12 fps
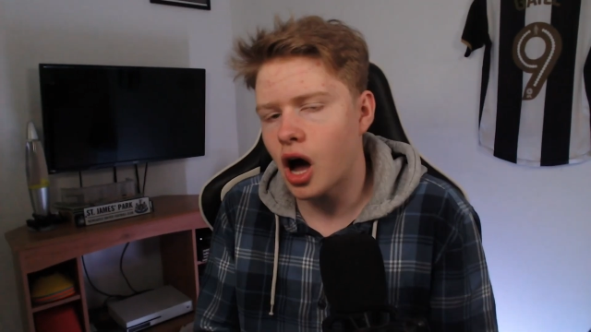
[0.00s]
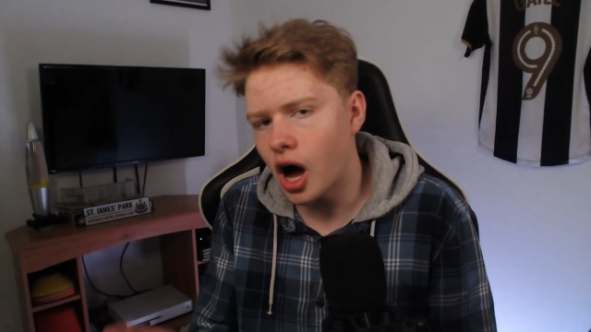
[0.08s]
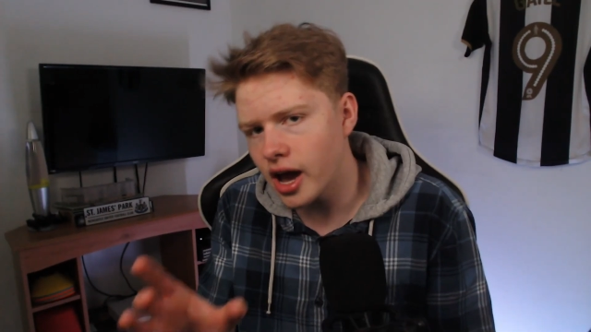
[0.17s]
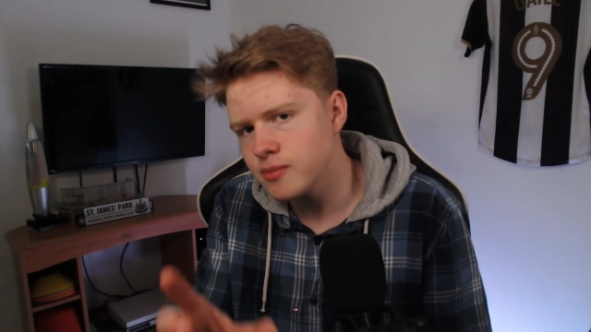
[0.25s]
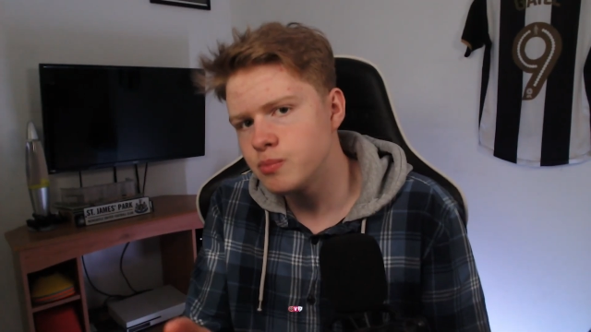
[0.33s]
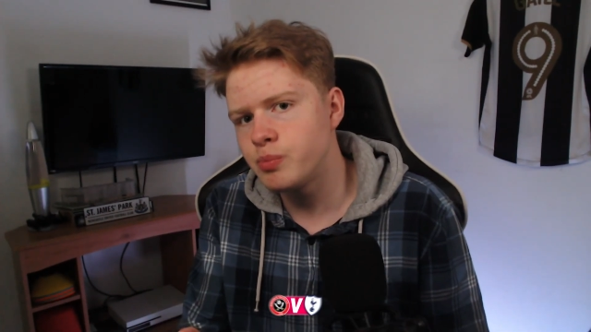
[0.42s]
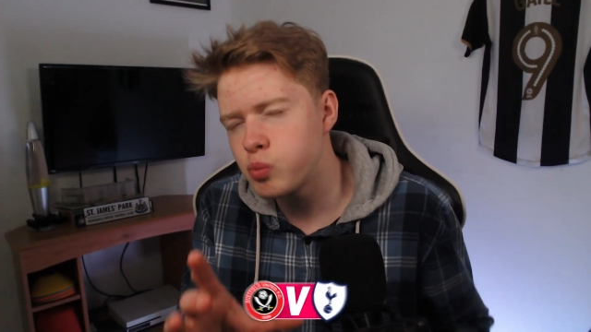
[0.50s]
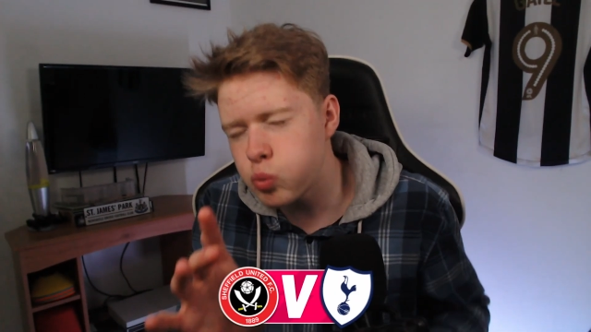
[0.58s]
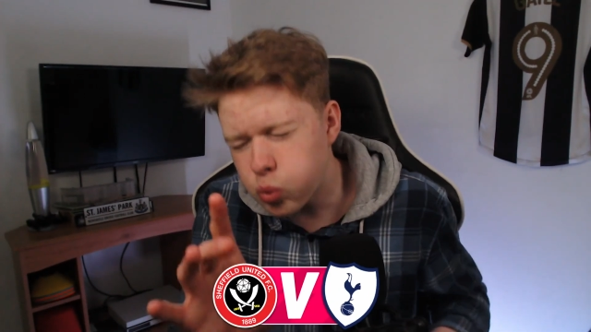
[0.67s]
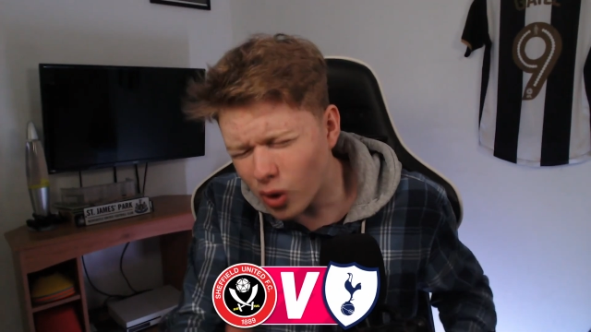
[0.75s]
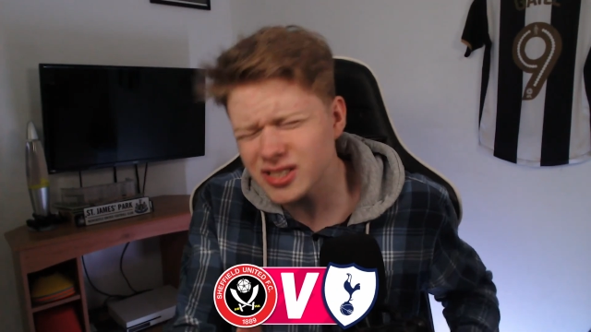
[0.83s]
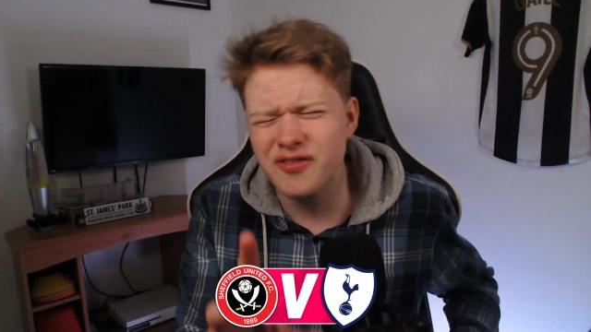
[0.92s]
I
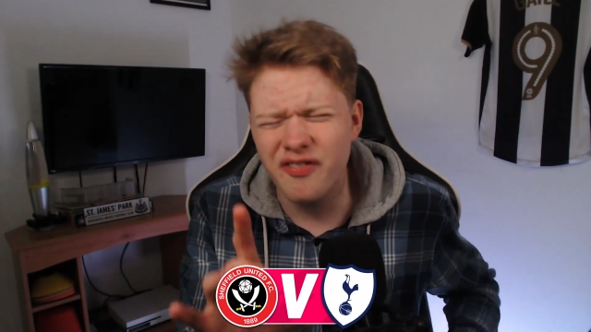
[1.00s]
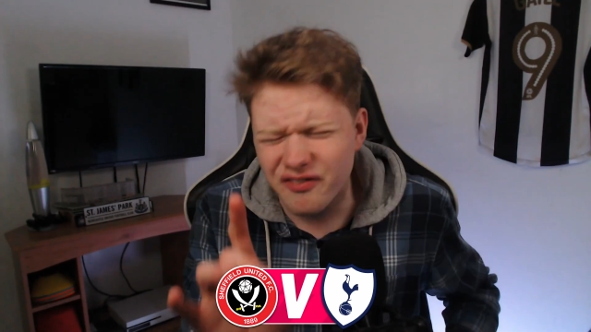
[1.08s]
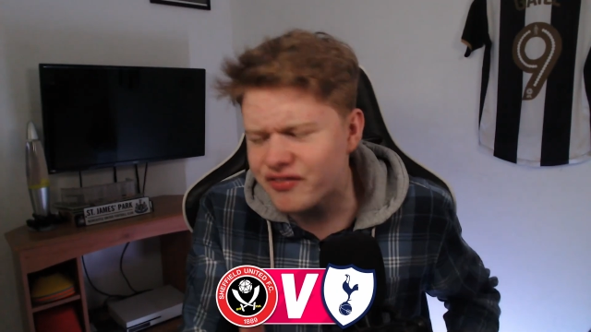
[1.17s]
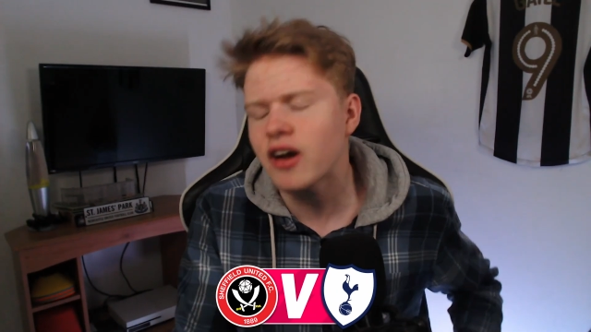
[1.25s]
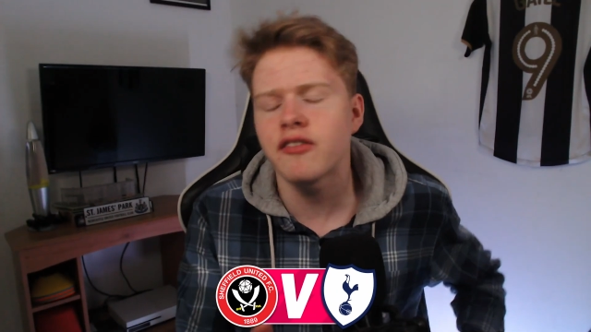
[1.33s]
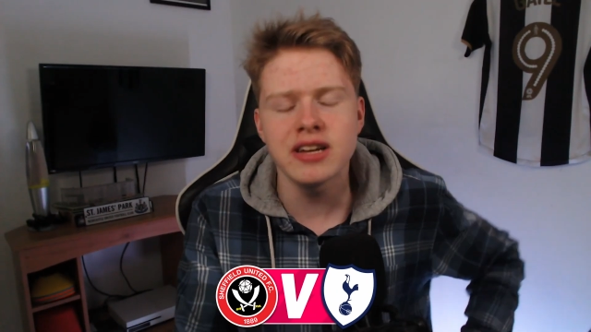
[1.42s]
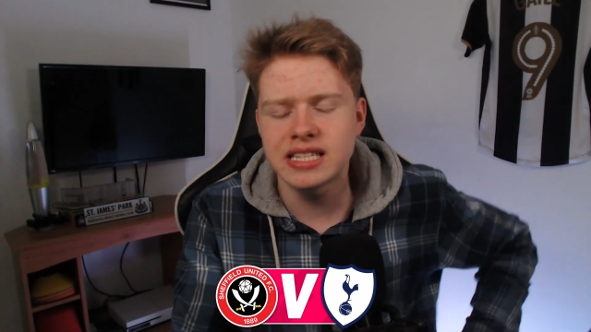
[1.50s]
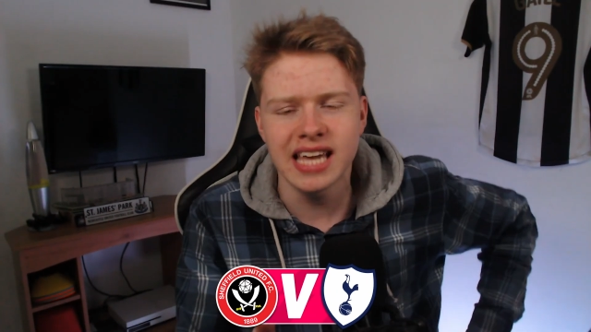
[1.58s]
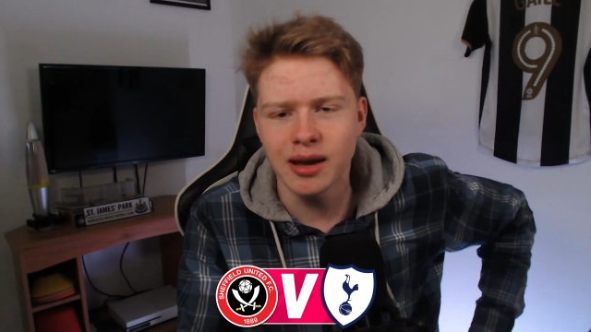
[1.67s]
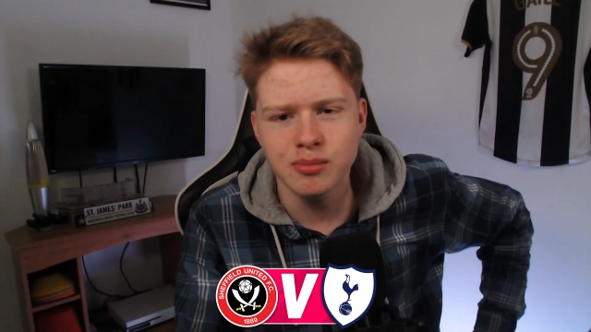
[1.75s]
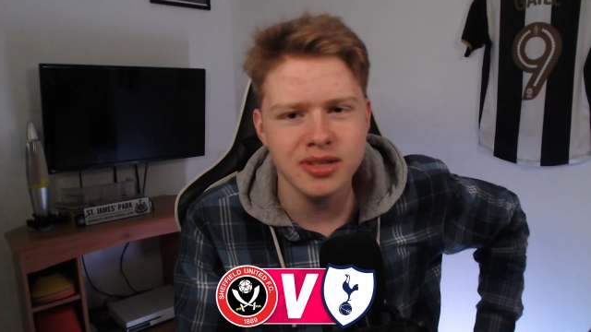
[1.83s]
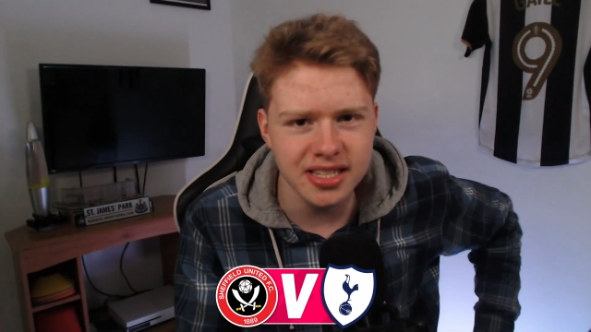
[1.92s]
was very
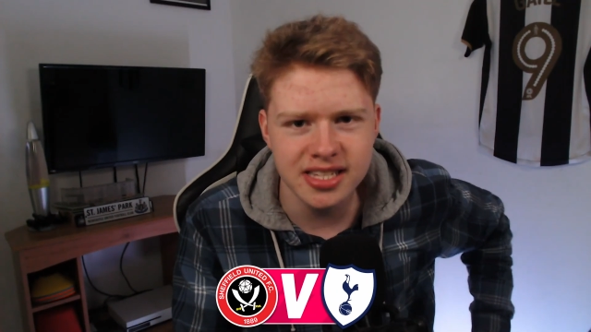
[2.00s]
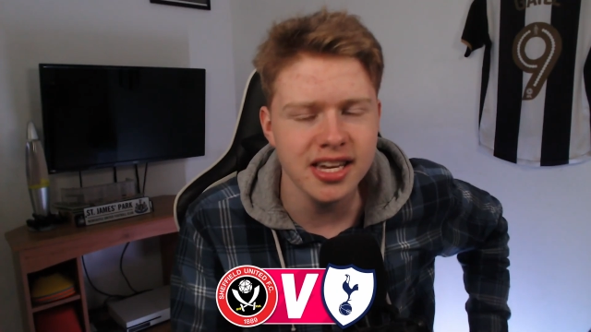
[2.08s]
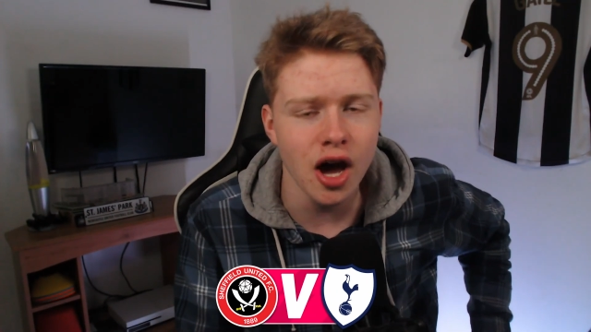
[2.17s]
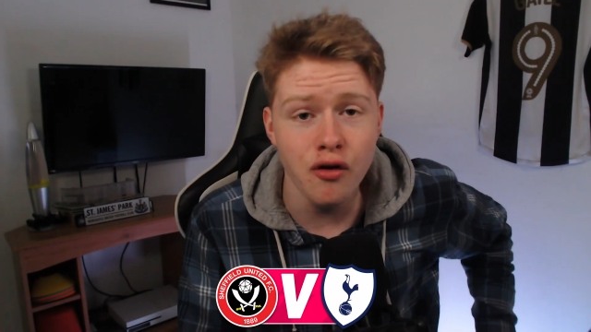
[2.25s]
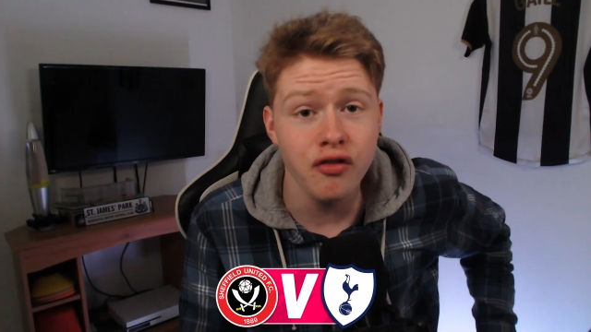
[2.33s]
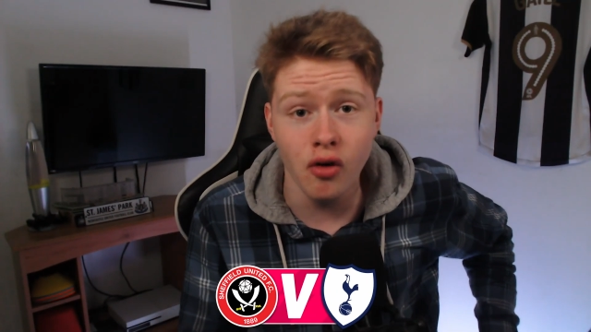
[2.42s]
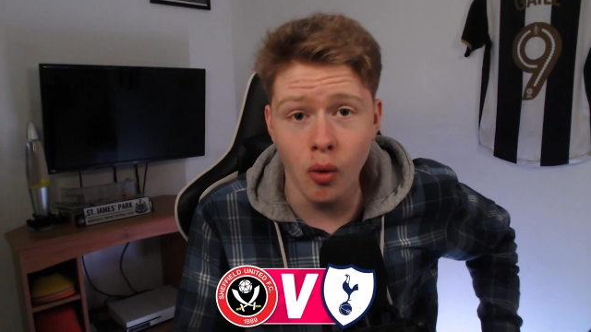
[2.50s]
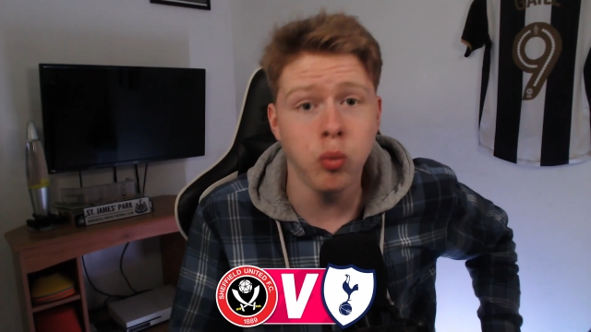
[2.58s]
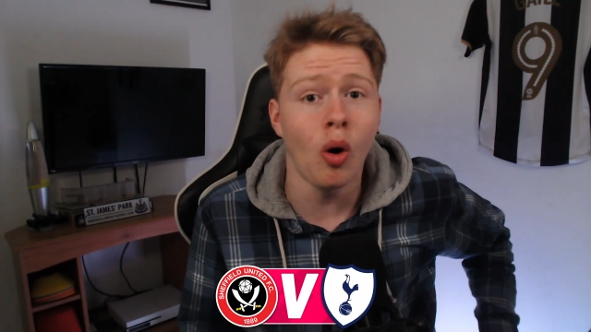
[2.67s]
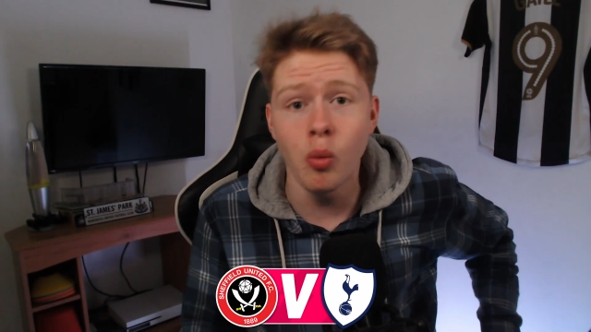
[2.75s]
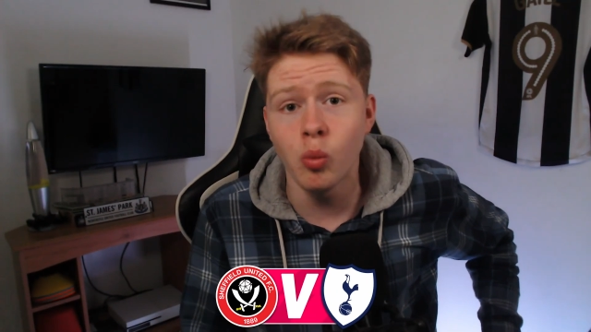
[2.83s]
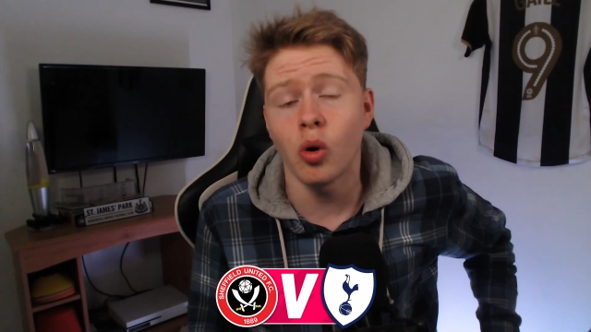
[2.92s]
tempted to go for a
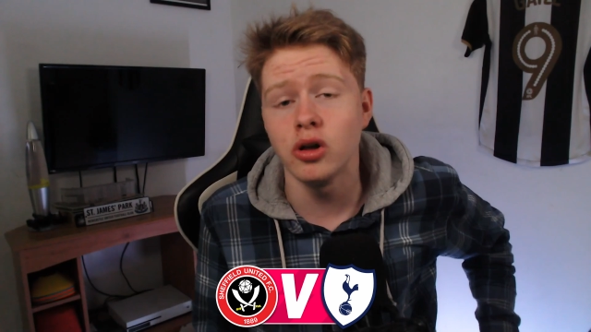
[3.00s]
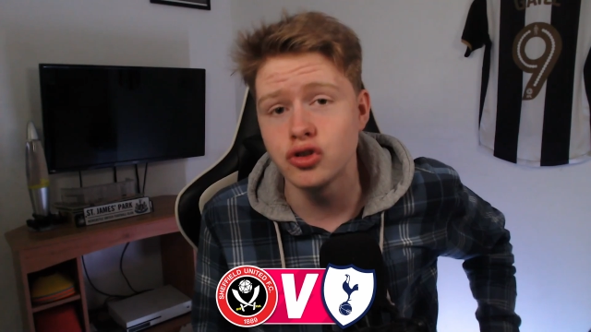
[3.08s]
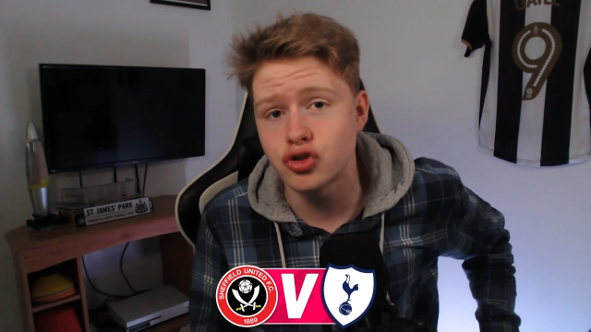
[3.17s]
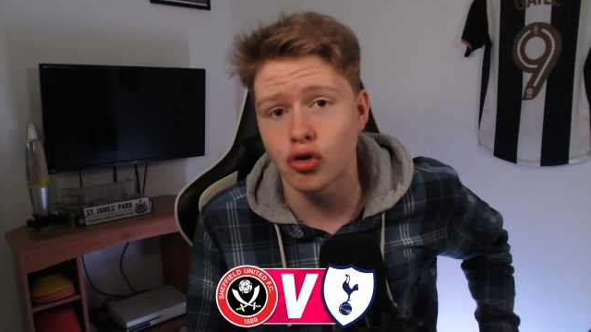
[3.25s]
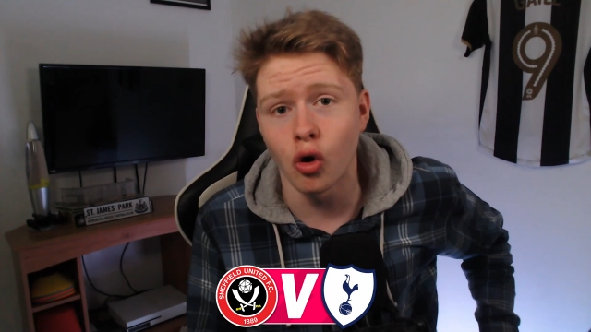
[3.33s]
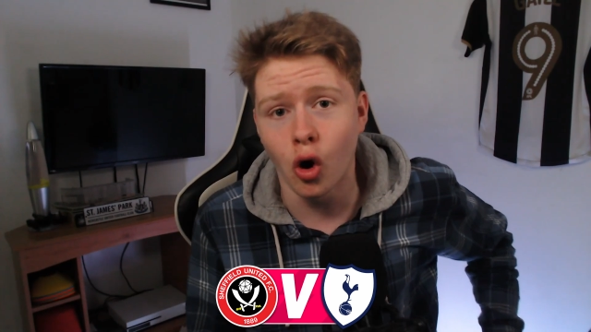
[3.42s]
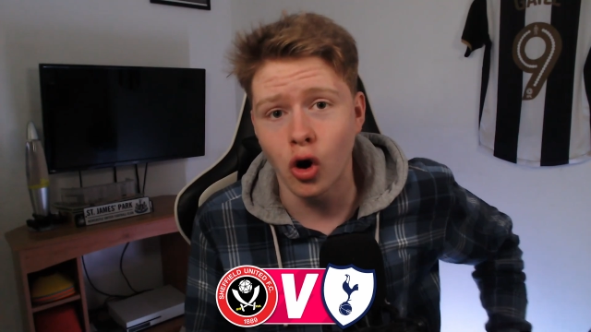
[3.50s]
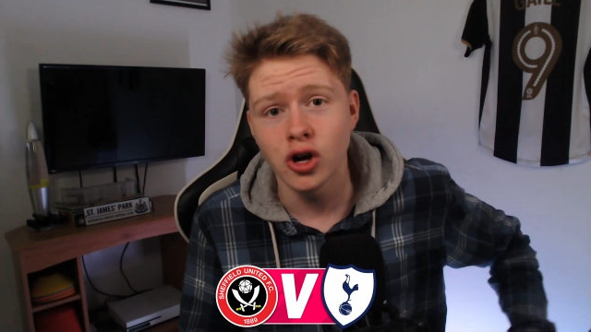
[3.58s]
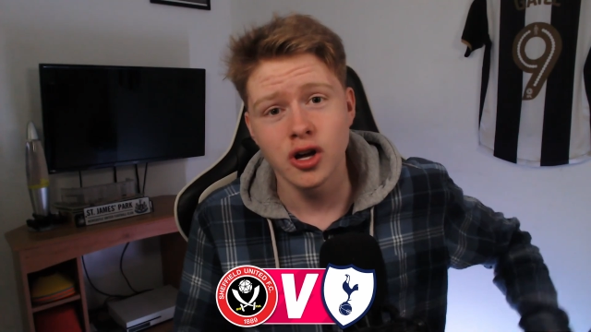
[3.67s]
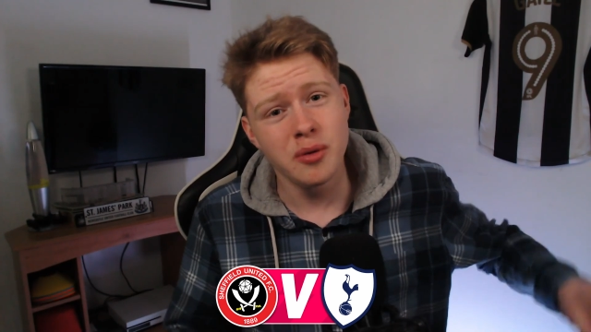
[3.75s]
1-1 draw.